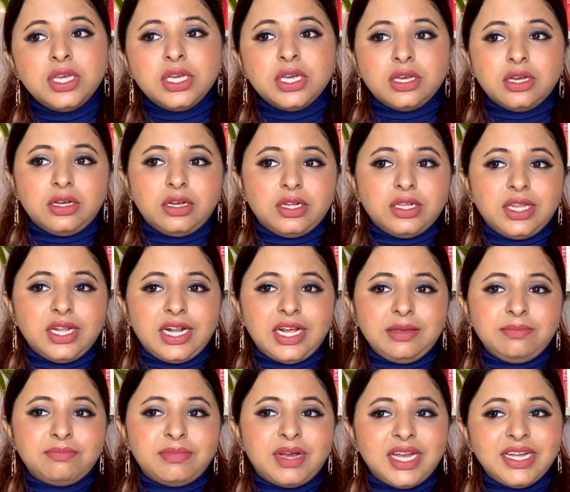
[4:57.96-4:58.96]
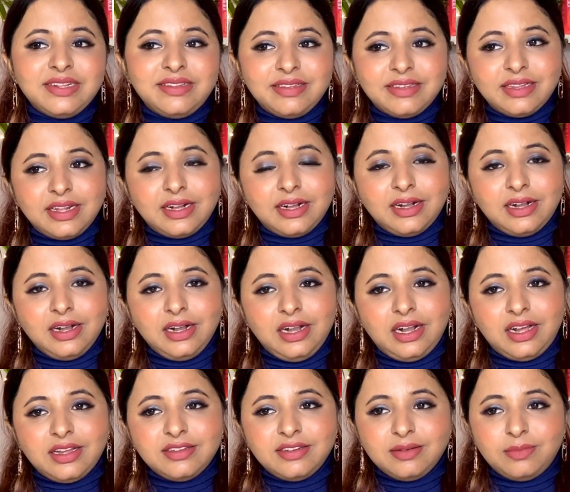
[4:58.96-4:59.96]
uh, then I might say that it will
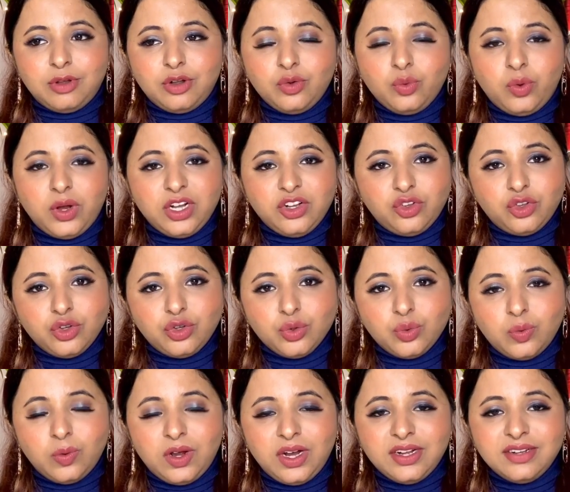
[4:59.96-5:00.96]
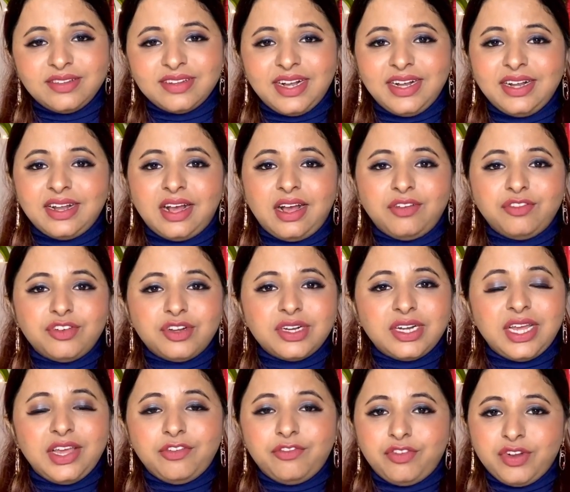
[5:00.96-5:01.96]
last about one to two hours, and
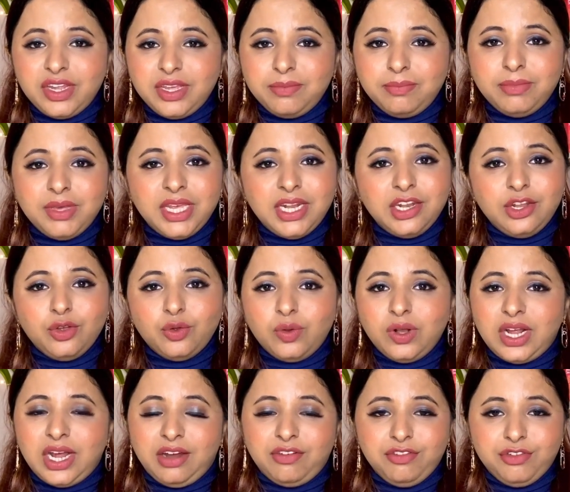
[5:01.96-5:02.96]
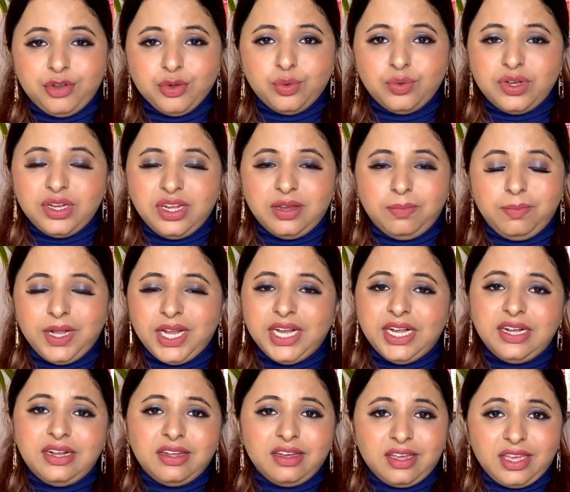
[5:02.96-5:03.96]
after every meal you will have to reapply
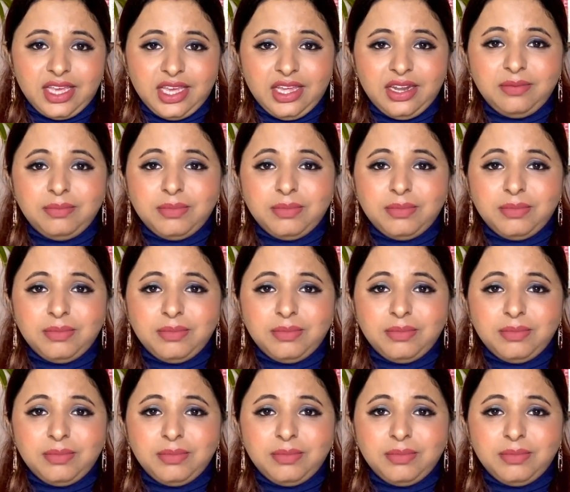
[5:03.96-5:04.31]
it again